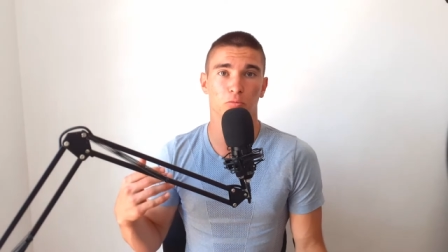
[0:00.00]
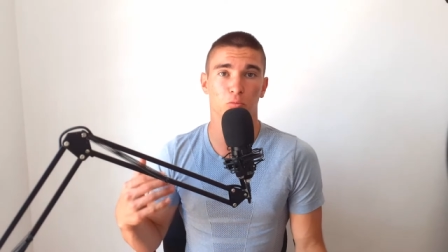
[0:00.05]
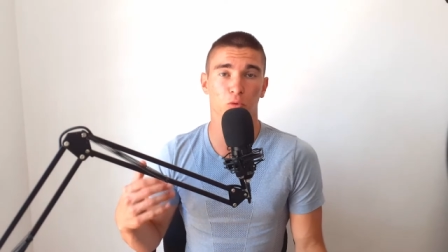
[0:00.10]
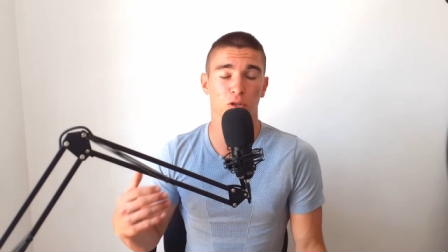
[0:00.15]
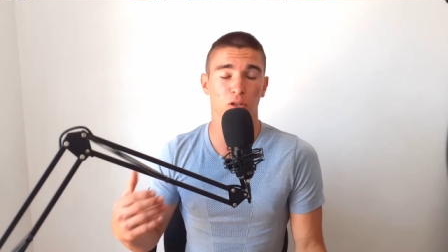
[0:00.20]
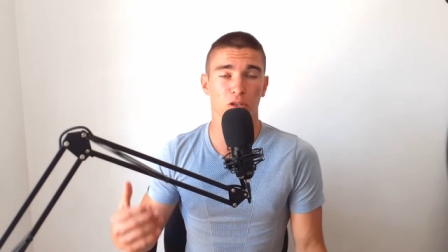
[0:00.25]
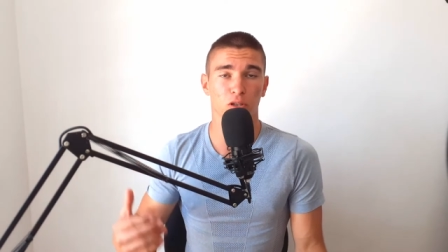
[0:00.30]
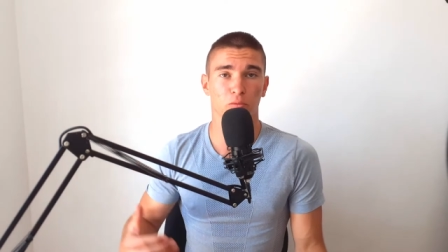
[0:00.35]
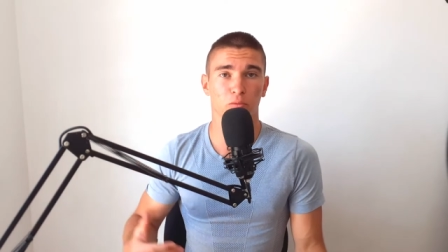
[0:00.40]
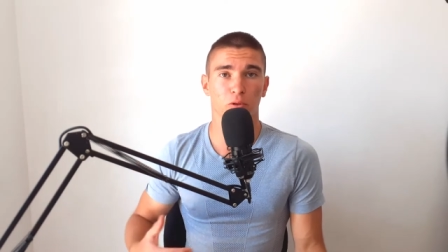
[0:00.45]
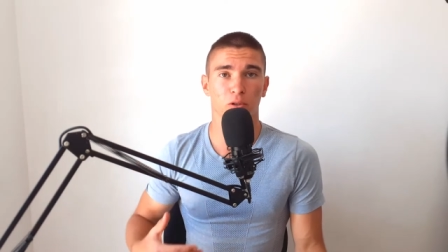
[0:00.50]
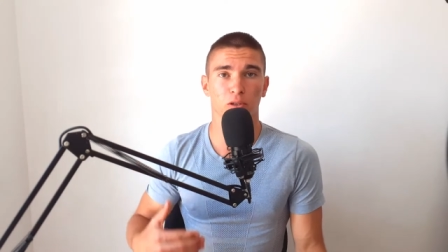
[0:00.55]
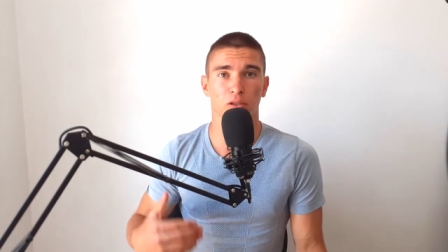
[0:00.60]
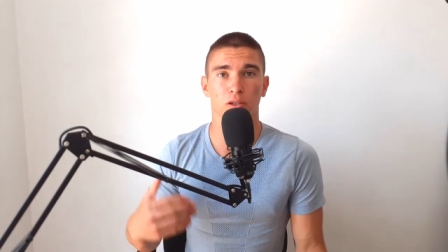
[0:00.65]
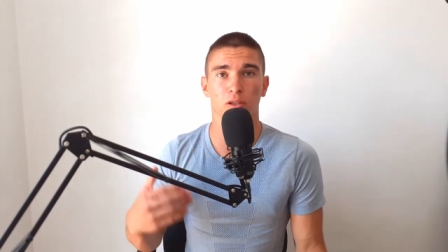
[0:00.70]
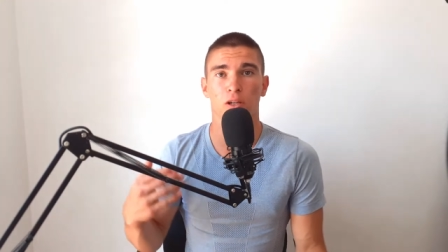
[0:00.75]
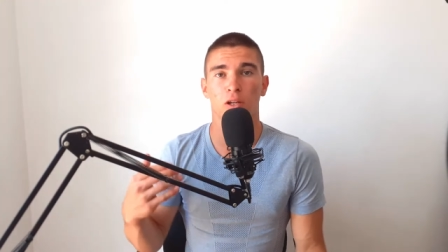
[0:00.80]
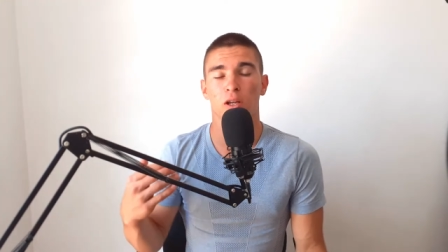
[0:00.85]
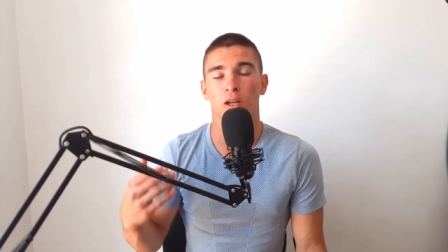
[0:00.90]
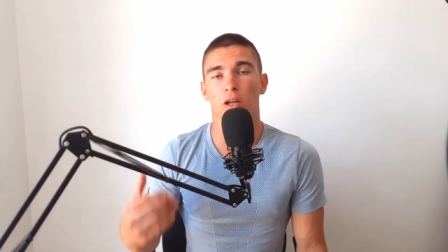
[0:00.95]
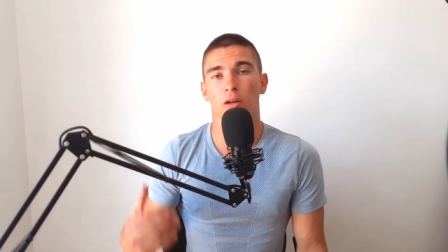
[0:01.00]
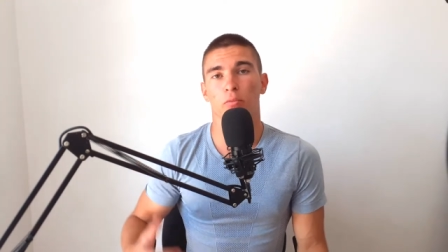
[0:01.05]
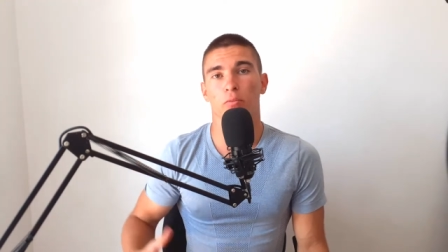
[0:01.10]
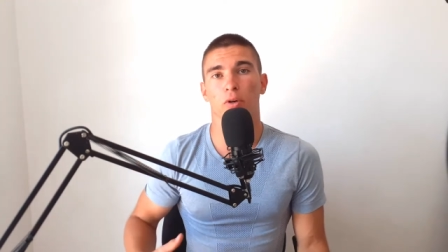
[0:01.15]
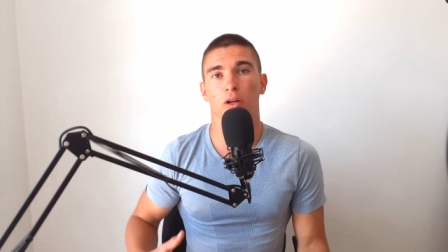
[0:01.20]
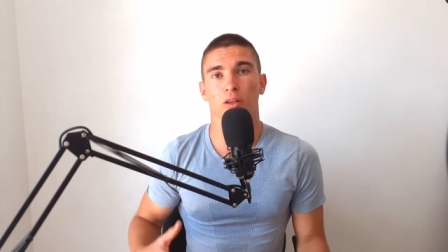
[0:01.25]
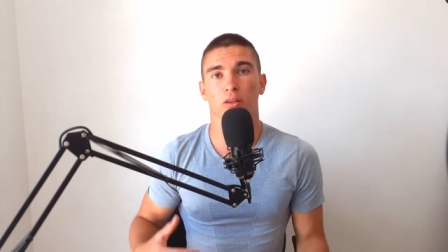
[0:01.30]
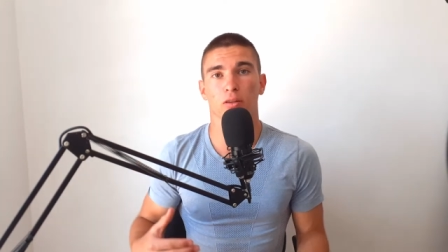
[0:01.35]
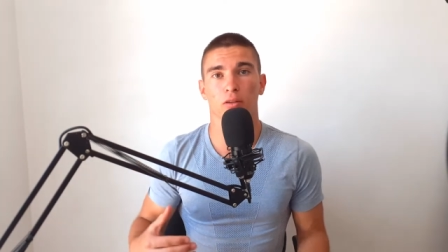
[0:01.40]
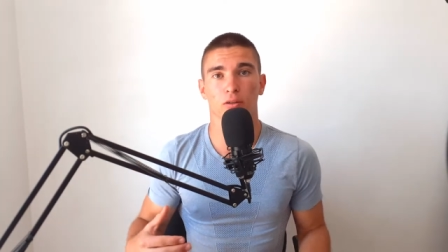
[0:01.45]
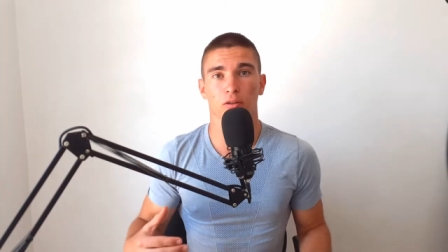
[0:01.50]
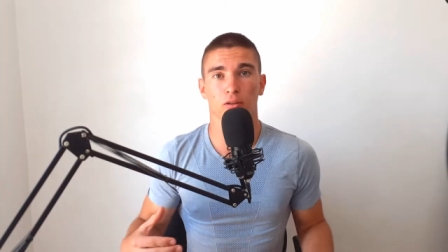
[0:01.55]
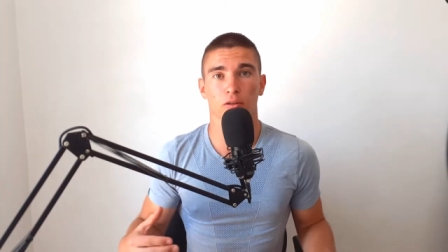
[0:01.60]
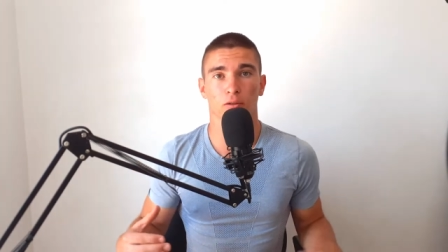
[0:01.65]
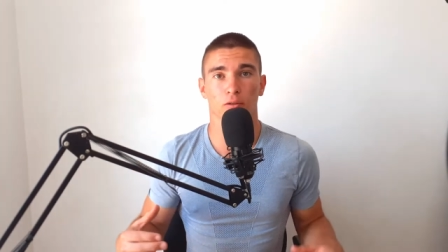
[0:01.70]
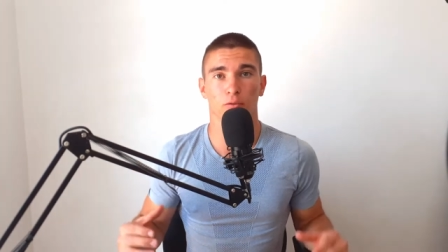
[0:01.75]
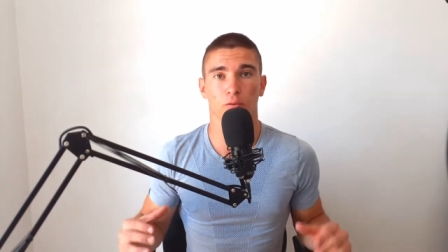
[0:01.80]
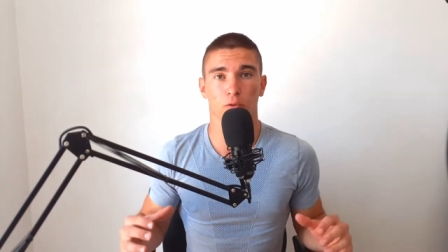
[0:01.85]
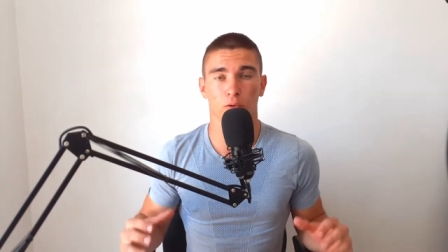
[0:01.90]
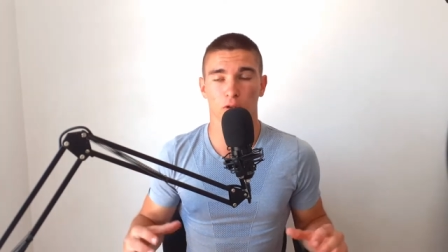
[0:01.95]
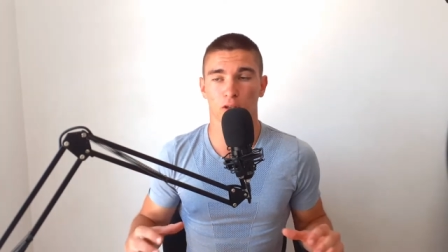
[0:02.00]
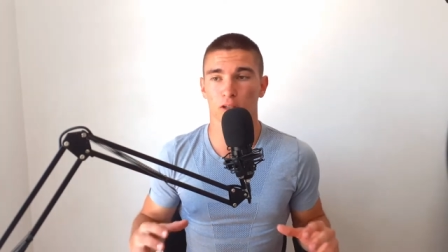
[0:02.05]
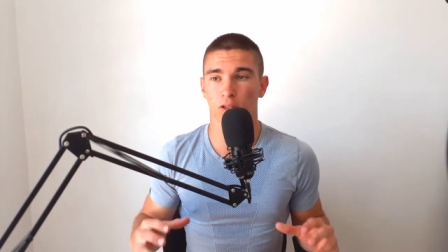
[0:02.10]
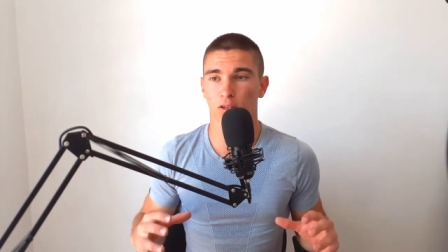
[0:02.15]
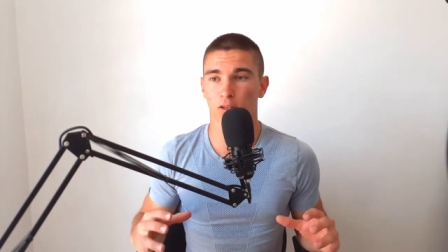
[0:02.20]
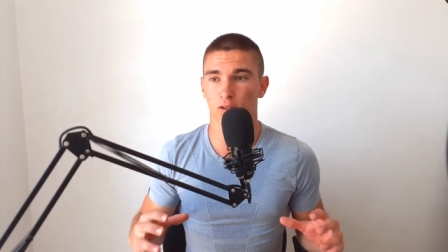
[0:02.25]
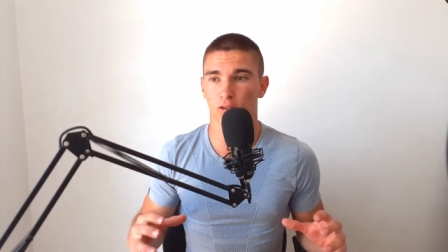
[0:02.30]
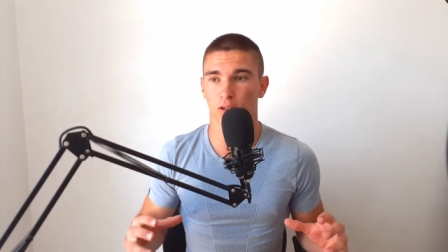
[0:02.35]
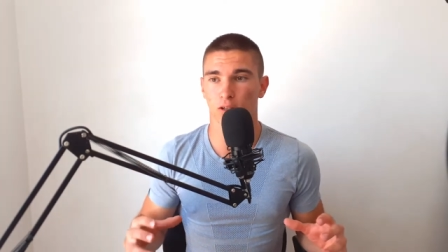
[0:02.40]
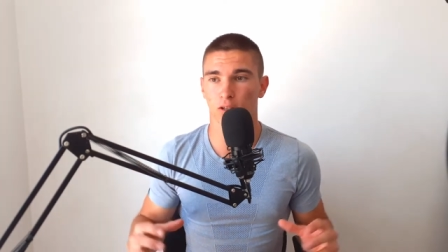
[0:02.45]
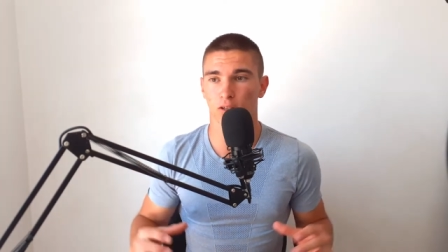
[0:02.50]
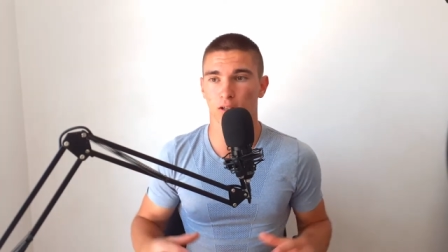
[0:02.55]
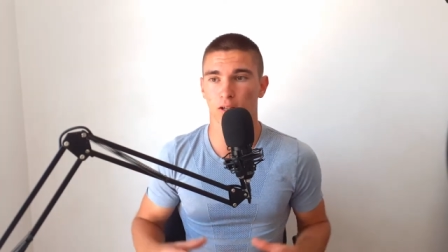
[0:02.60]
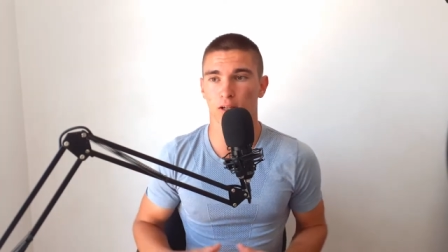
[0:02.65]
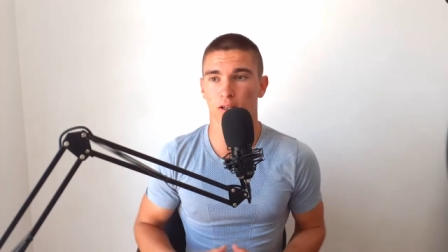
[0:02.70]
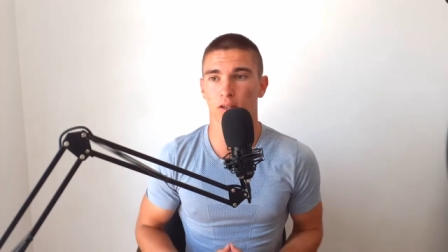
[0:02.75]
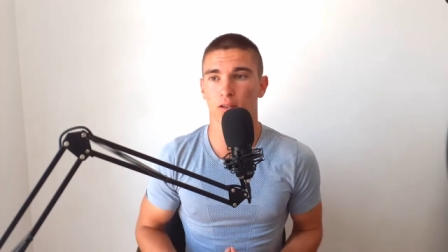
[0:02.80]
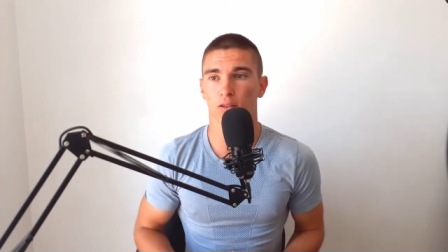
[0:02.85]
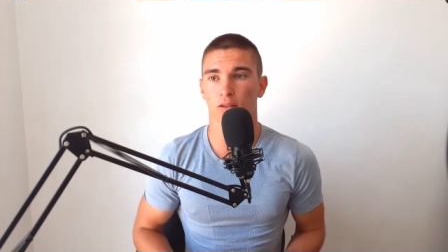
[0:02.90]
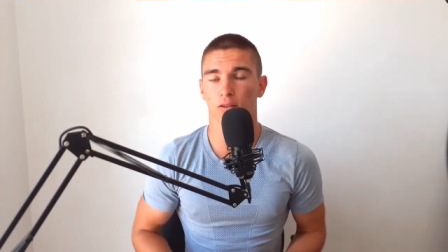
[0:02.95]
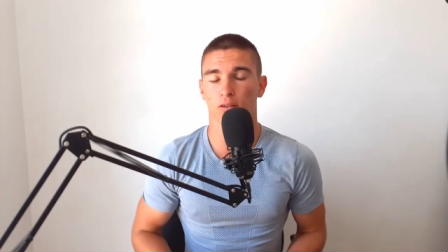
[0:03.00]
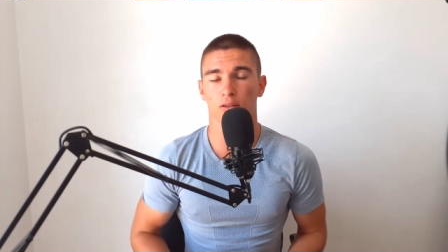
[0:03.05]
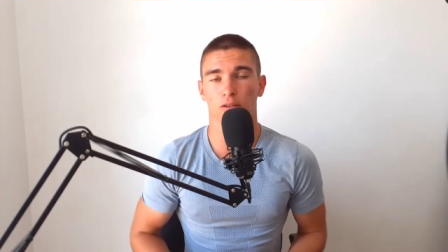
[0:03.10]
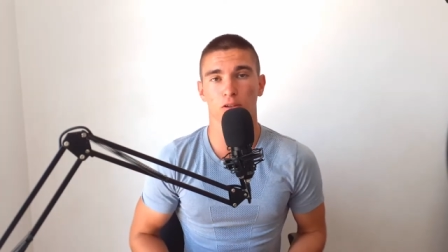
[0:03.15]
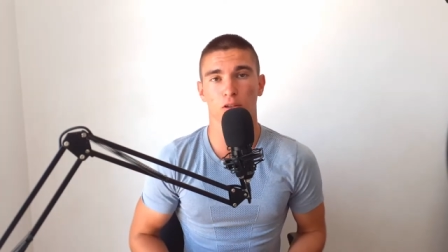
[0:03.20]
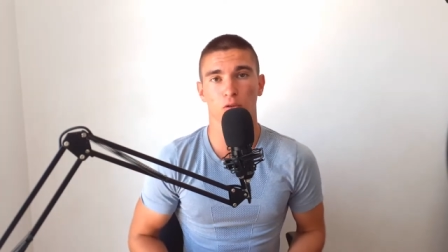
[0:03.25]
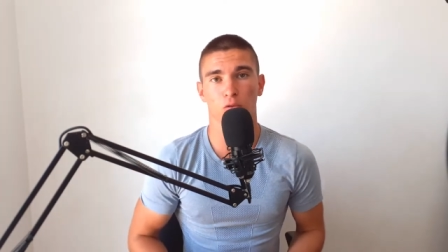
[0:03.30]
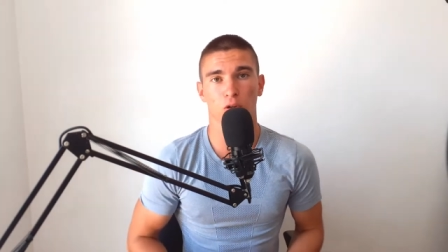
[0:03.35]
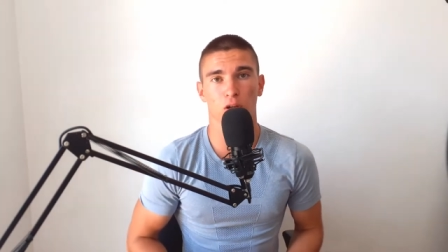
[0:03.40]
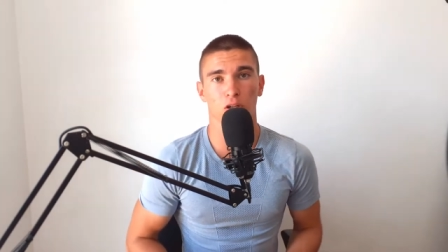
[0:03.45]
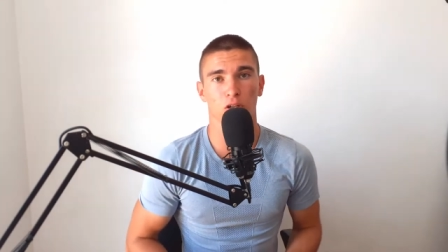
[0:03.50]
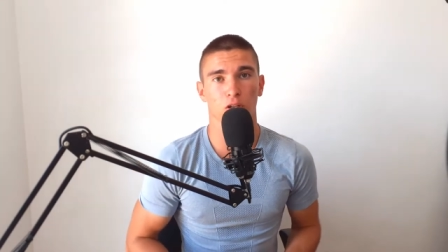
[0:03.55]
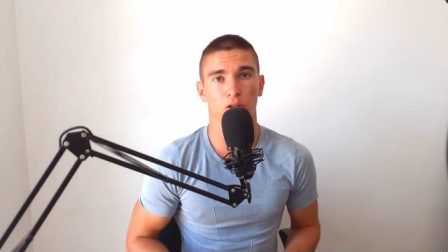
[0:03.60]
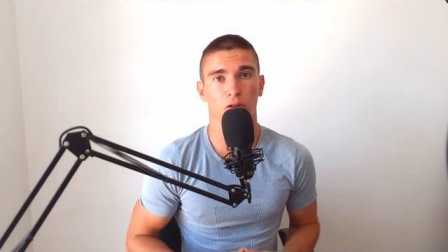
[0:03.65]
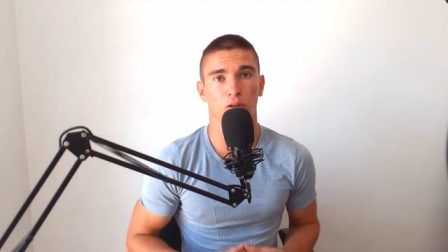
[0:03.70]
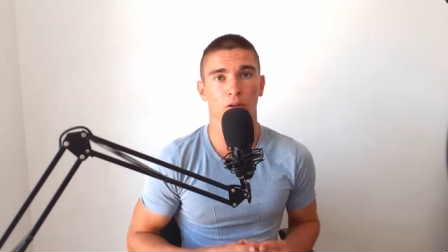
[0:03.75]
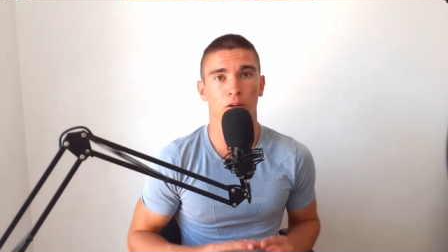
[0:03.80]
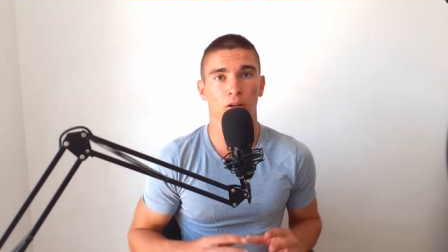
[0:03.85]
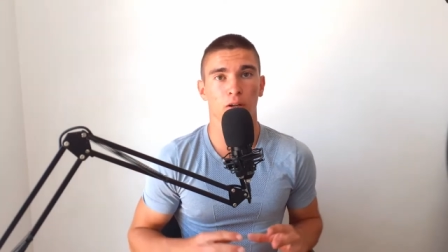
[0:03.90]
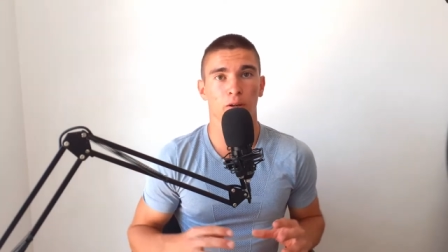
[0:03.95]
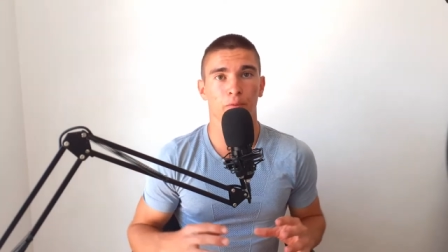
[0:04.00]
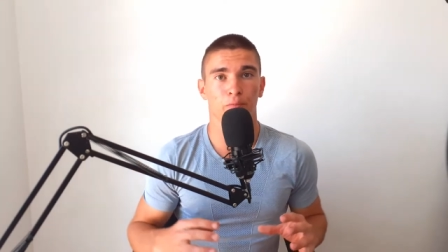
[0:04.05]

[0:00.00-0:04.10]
principles but uh, for this exact uh, situation